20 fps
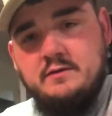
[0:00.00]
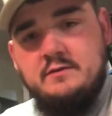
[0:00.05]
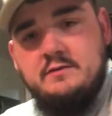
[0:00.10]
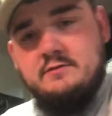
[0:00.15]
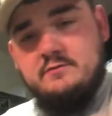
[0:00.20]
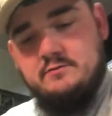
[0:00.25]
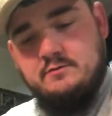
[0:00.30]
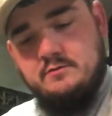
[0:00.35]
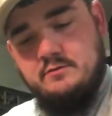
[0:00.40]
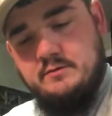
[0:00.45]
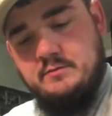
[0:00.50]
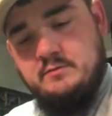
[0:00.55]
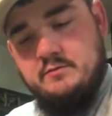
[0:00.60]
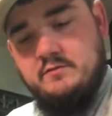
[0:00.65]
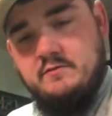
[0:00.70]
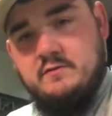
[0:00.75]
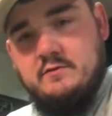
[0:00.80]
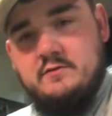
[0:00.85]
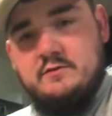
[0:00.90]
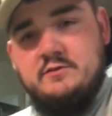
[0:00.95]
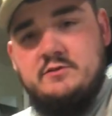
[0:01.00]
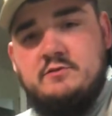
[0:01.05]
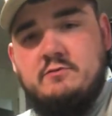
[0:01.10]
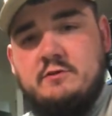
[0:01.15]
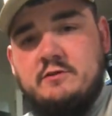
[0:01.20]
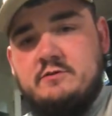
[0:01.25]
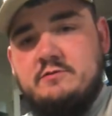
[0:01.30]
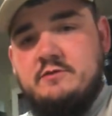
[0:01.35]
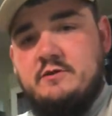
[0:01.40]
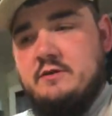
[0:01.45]
So let me move all this
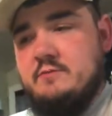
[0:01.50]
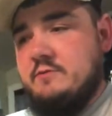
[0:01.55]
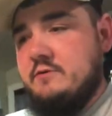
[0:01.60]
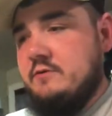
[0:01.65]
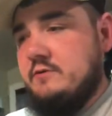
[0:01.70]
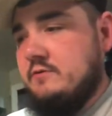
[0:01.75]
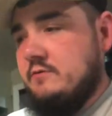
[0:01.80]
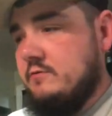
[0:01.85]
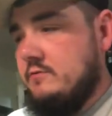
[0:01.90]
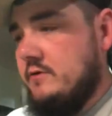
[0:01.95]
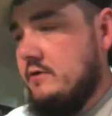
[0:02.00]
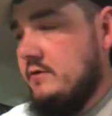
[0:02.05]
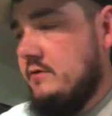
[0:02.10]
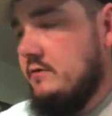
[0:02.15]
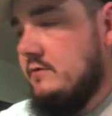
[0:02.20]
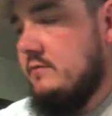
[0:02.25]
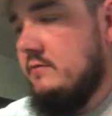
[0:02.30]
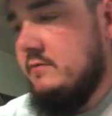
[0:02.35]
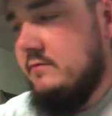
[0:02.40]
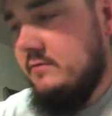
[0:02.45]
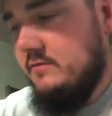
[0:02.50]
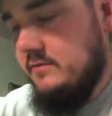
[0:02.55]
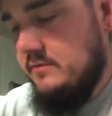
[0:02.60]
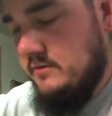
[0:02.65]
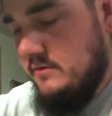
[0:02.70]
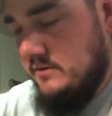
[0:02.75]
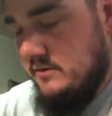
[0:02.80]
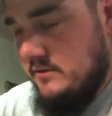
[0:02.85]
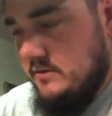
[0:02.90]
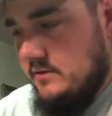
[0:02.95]
22 ammo out of the way,
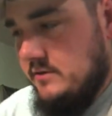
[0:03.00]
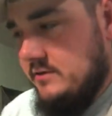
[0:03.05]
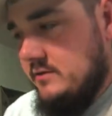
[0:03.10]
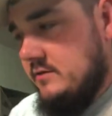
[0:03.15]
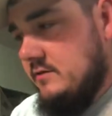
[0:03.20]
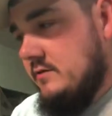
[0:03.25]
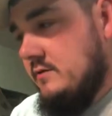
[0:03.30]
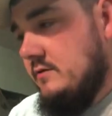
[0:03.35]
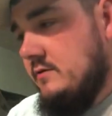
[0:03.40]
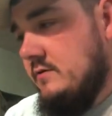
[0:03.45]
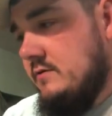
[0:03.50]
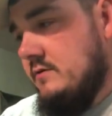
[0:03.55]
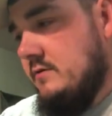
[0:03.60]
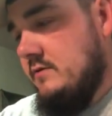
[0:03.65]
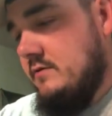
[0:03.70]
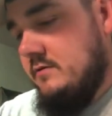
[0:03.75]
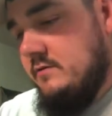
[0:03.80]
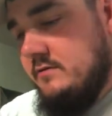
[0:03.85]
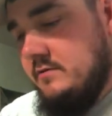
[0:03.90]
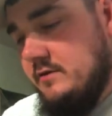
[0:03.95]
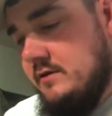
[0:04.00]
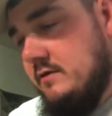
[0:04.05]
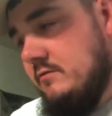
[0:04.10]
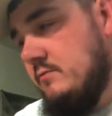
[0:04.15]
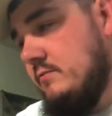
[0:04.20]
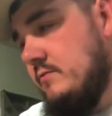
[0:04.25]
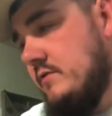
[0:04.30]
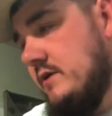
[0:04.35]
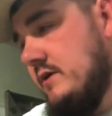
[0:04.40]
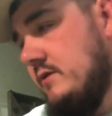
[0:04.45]
and I'll
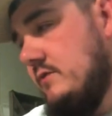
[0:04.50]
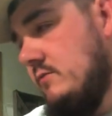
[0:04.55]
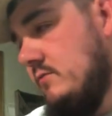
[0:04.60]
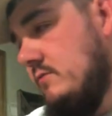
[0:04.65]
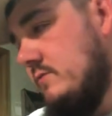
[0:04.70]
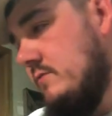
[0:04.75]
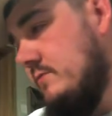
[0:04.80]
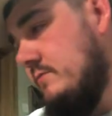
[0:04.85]
bring it over.